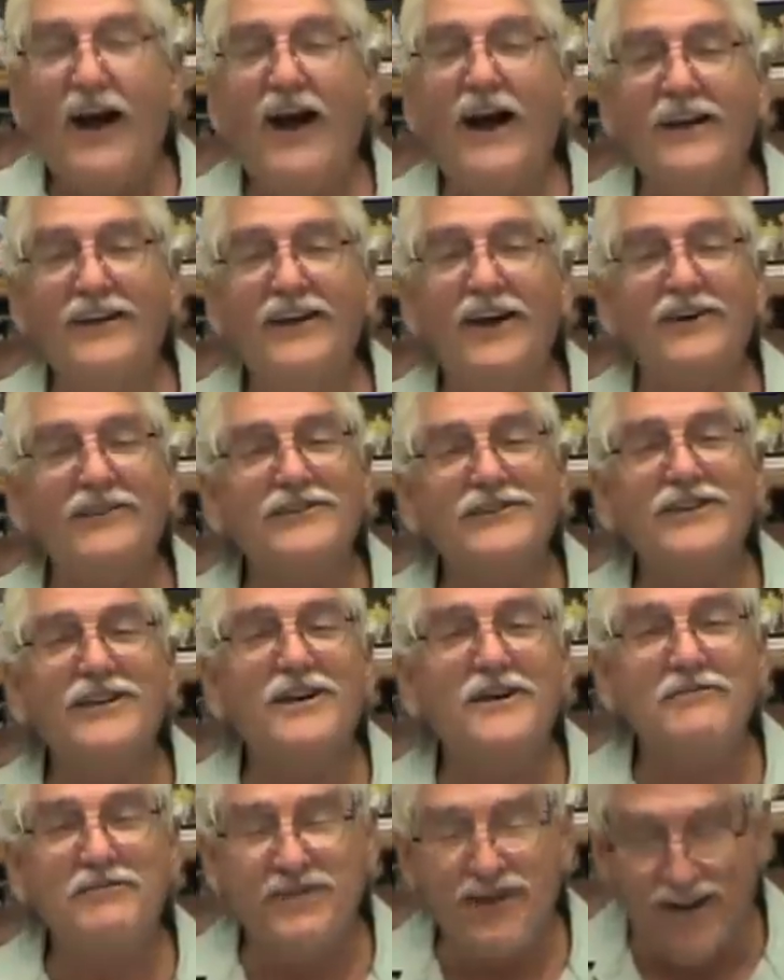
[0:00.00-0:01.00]
I don't
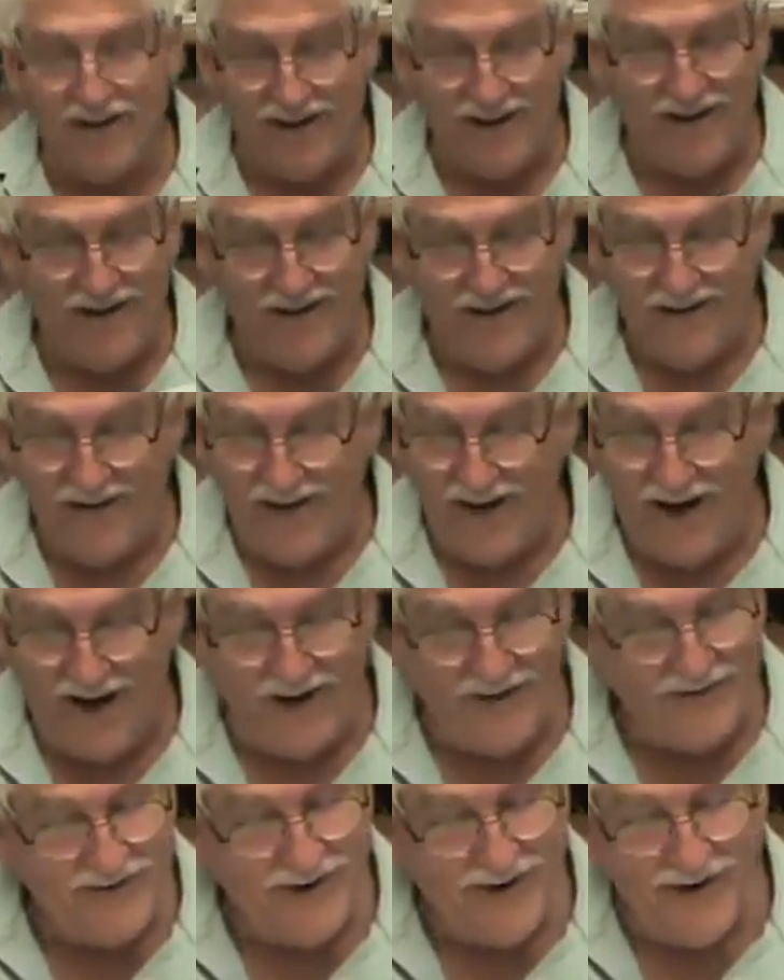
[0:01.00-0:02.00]
sleep, Tina.
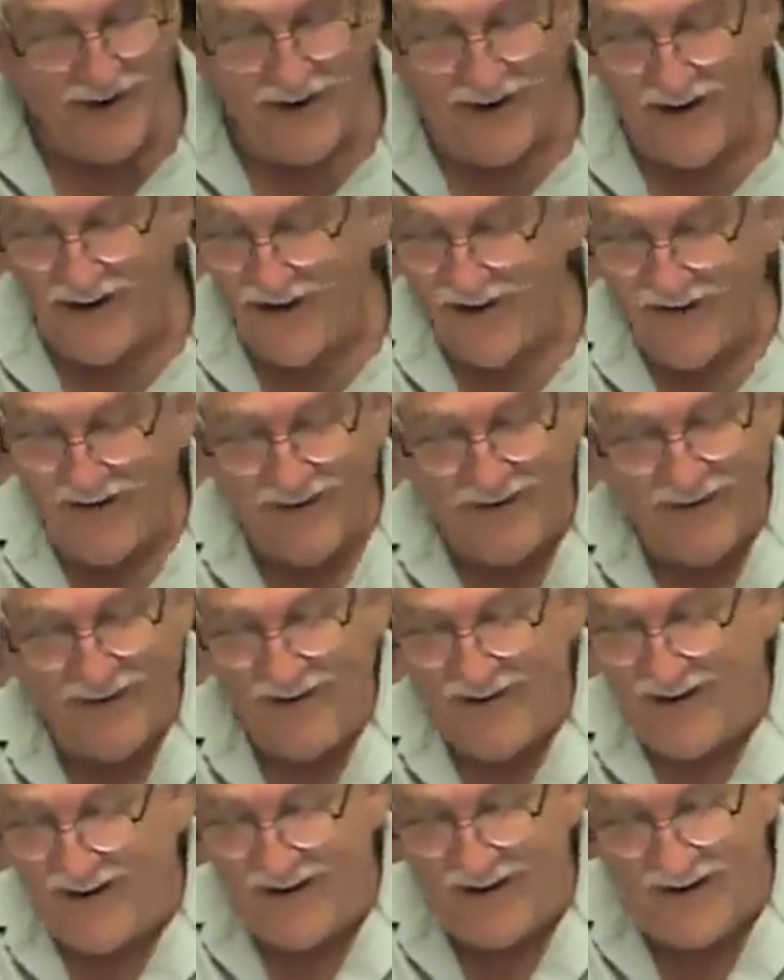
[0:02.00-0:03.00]
I tell you,
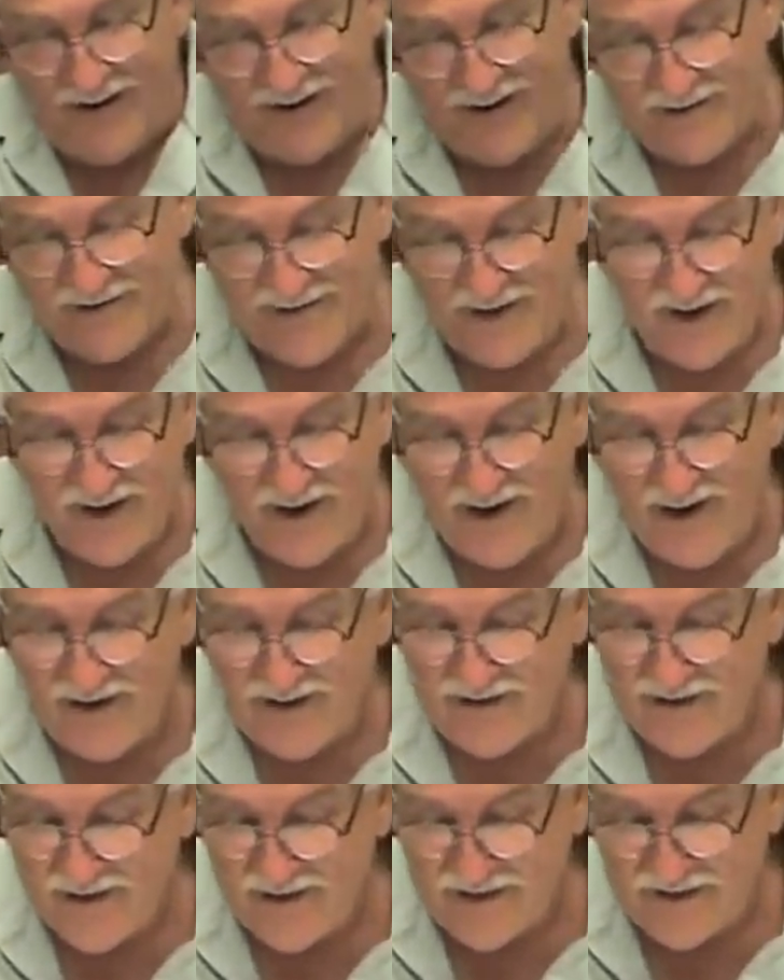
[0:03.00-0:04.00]
uh, it's a, uh,
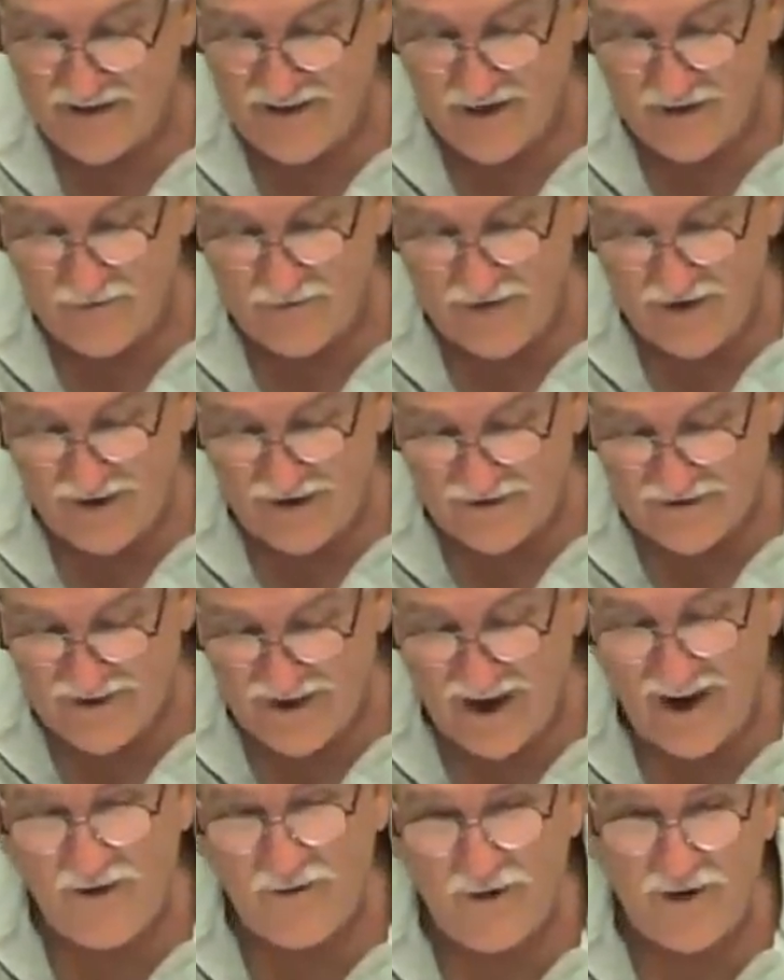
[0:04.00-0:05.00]
it's it's something else.
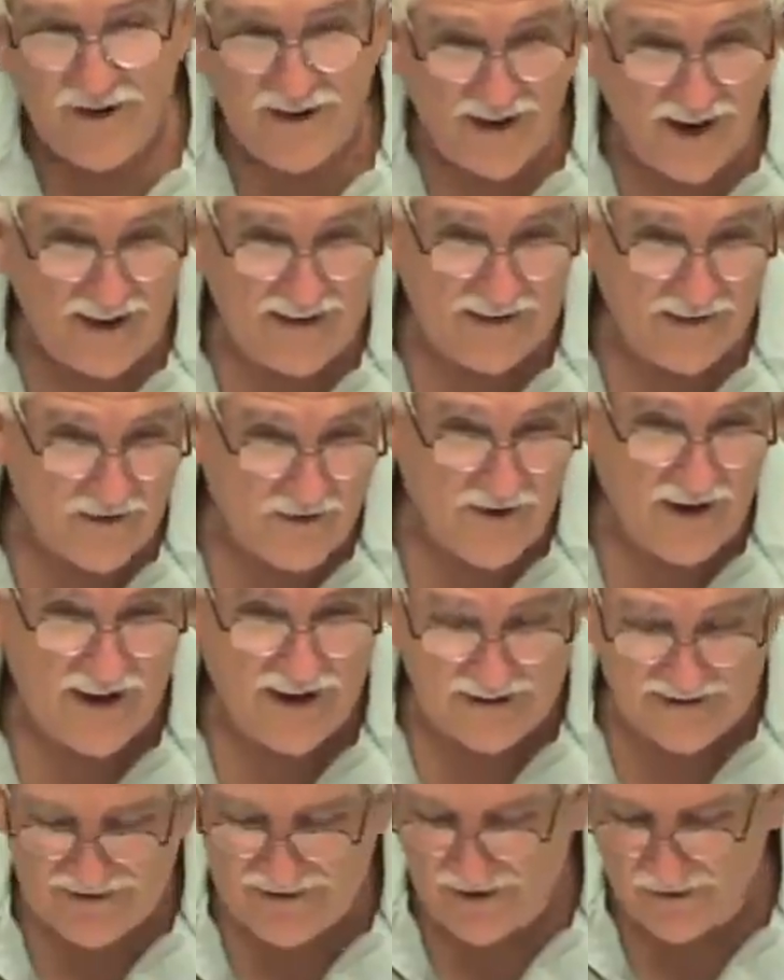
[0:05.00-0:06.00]
I would like to
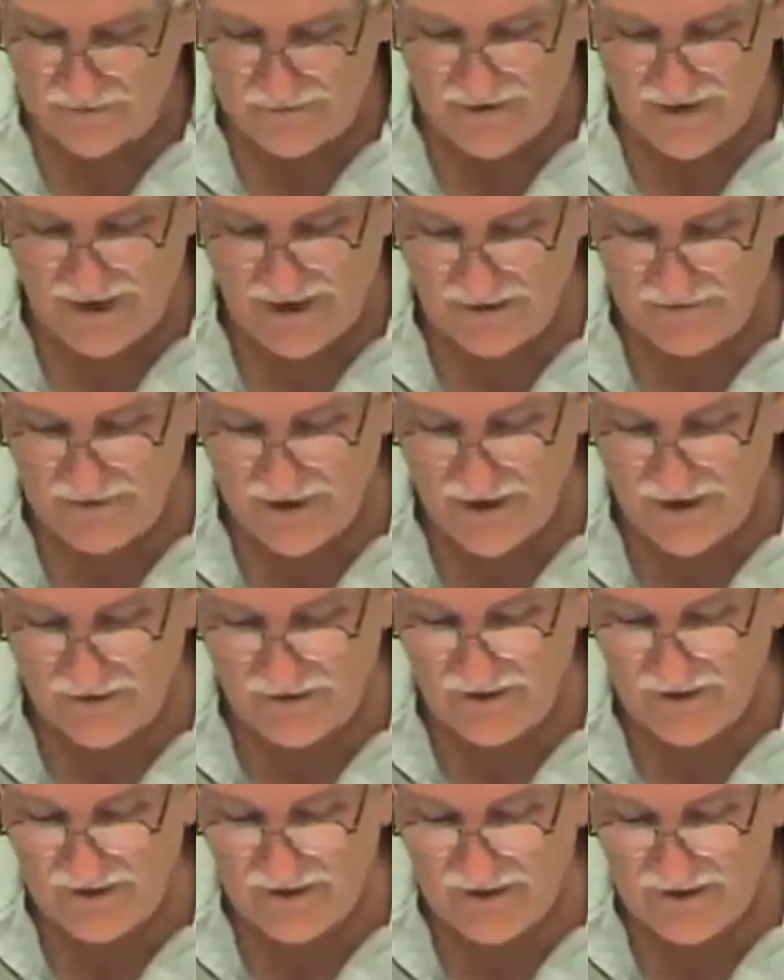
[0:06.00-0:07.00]
rest sometime,
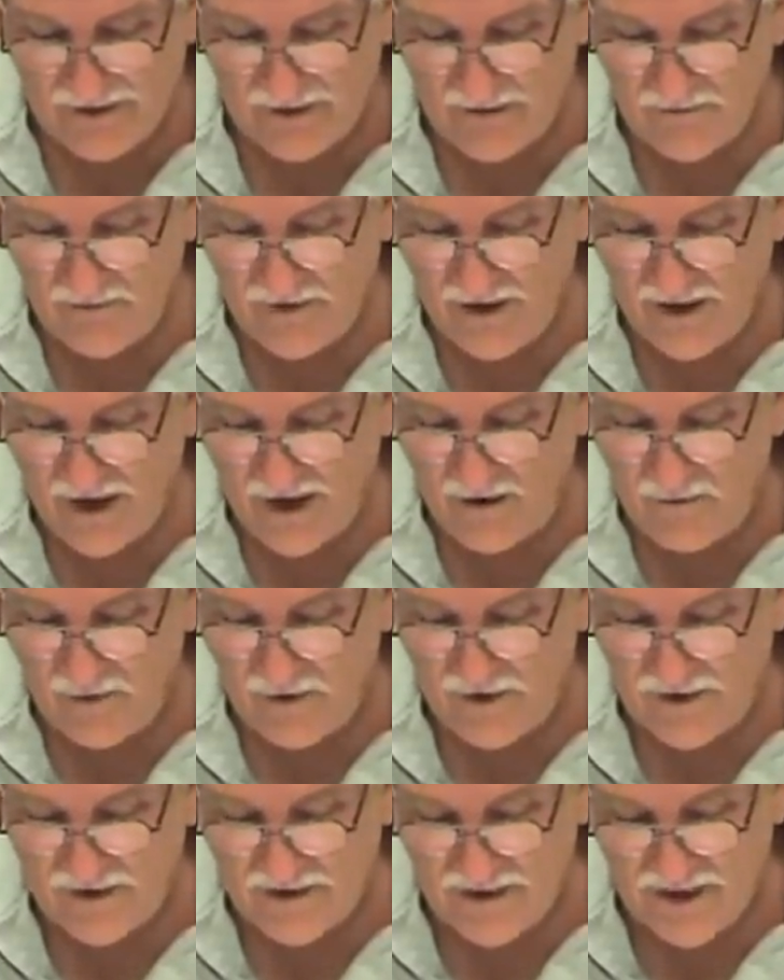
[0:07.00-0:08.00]
but I
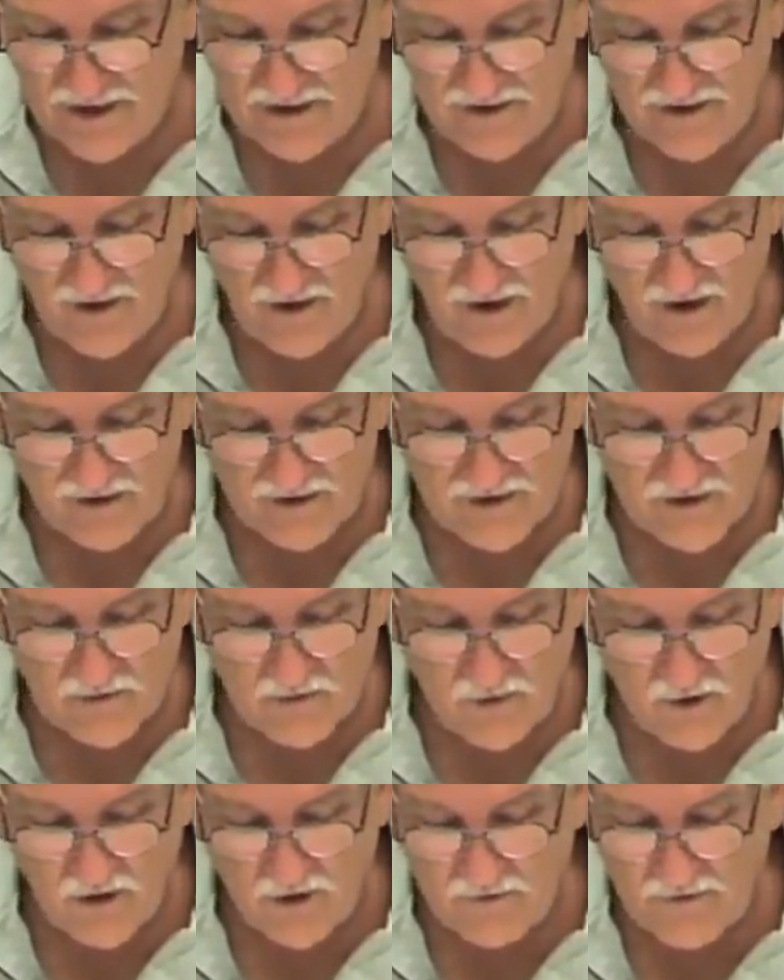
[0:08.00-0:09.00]
appreciate you all
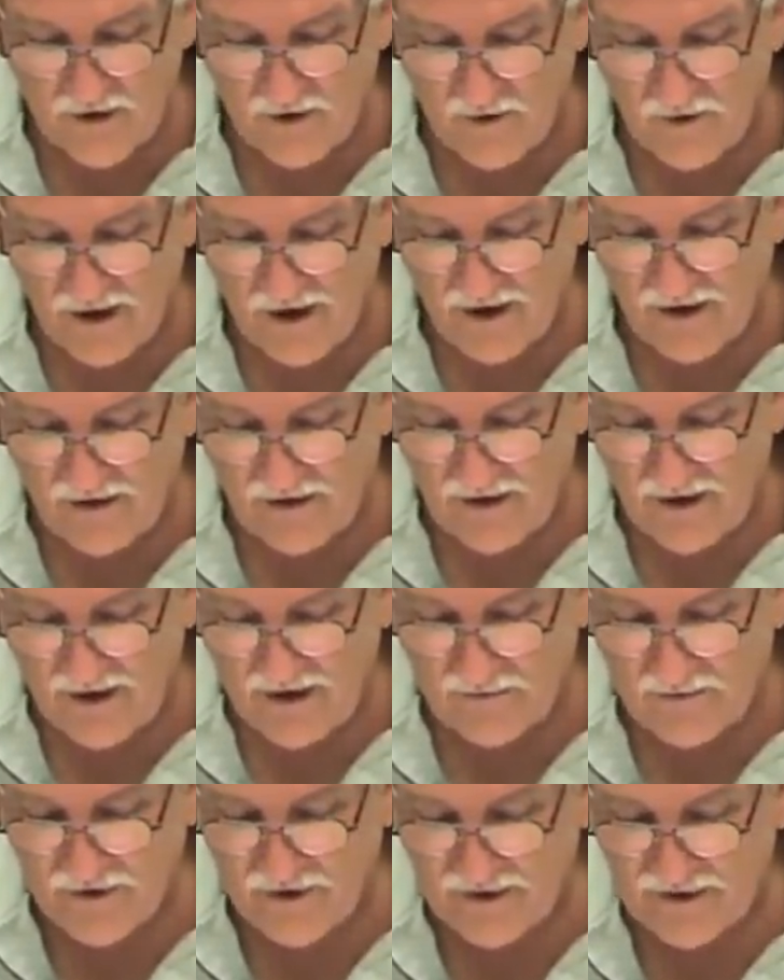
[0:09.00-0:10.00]
support me well.
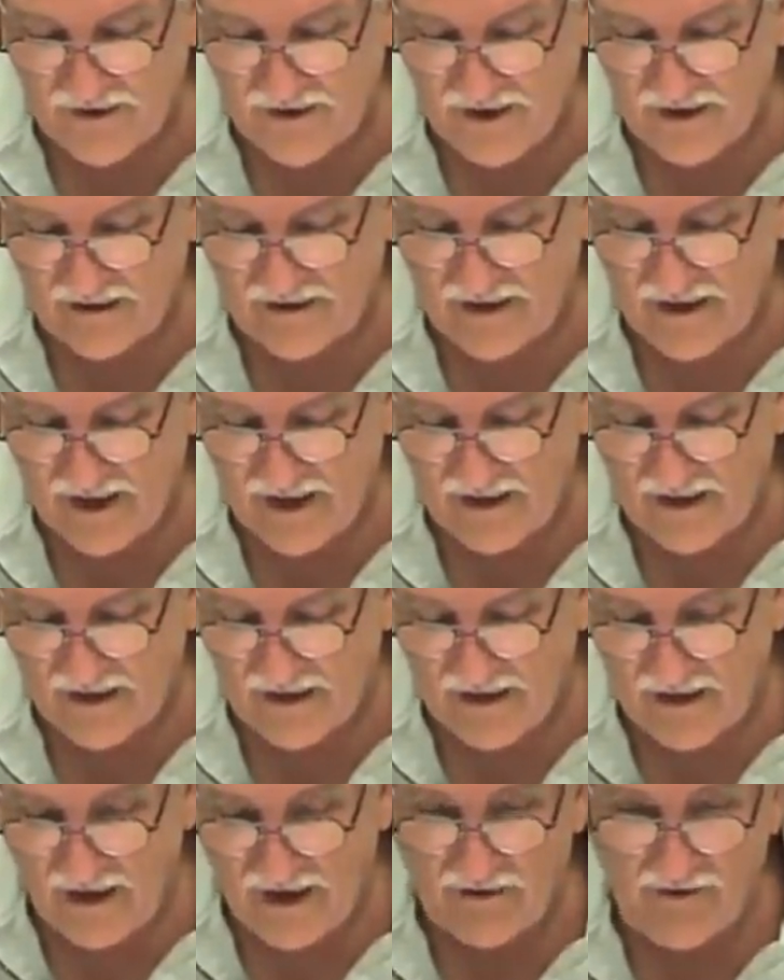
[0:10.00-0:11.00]
I appreciate that.
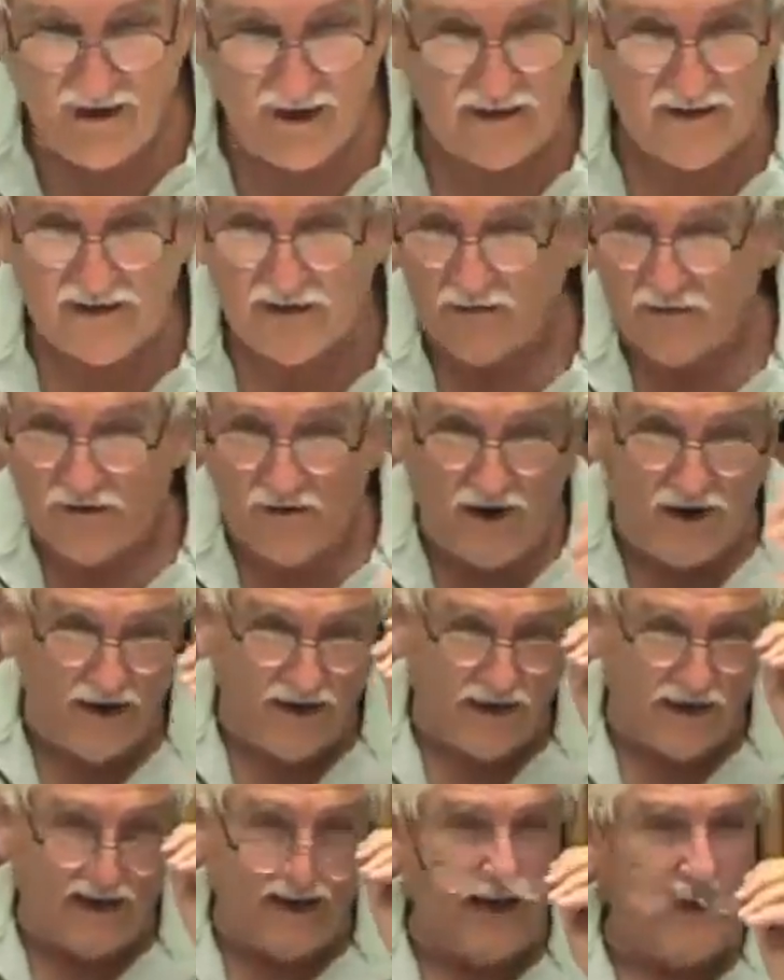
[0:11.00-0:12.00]
I've had some
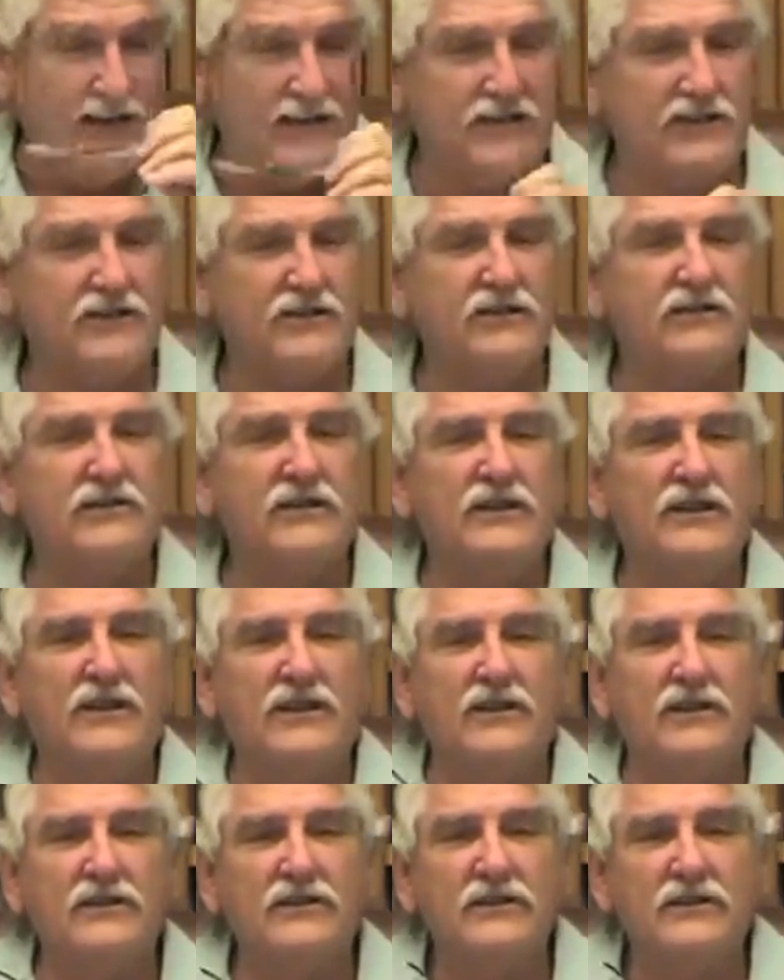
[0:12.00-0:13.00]
great clients through the
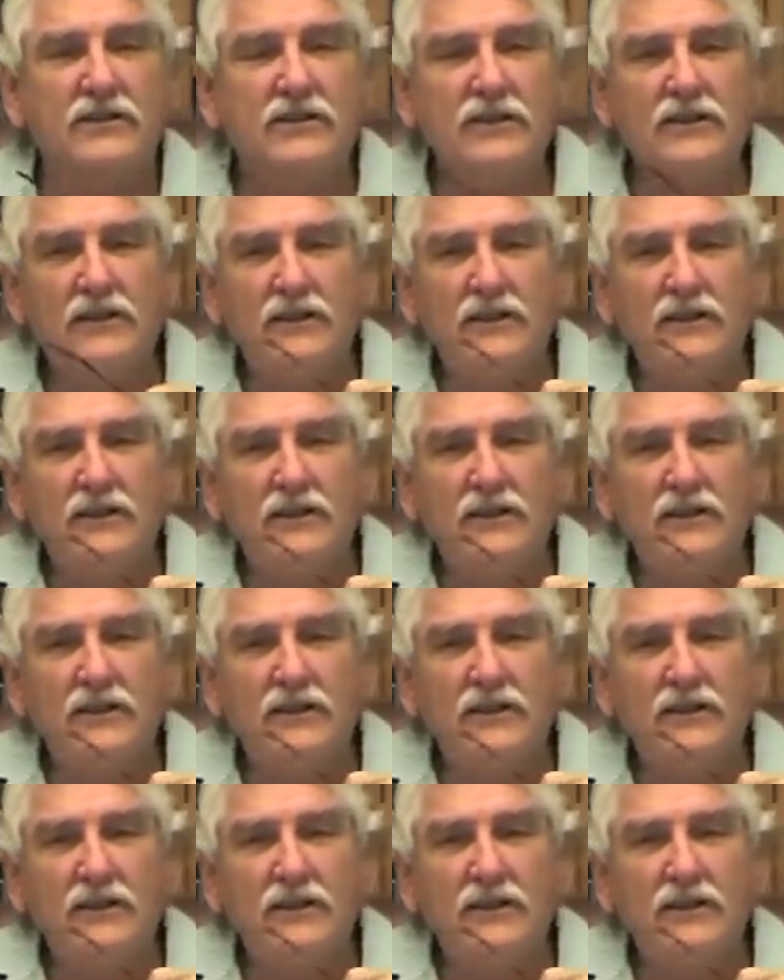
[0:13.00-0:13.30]
years.